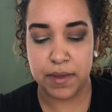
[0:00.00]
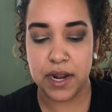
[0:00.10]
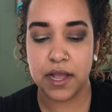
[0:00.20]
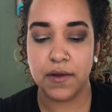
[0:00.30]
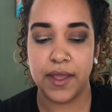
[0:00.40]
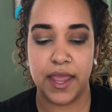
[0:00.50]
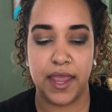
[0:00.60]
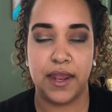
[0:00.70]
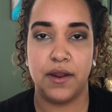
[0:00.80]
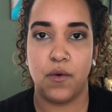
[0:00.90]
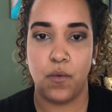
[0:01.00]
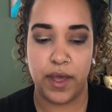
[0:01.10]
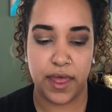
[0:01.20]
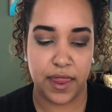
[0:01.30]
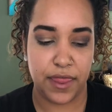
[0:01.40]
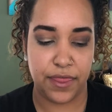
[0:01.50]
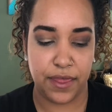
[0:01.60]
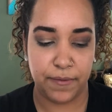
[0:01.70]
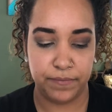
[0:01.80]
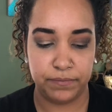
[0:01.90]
gonna go in with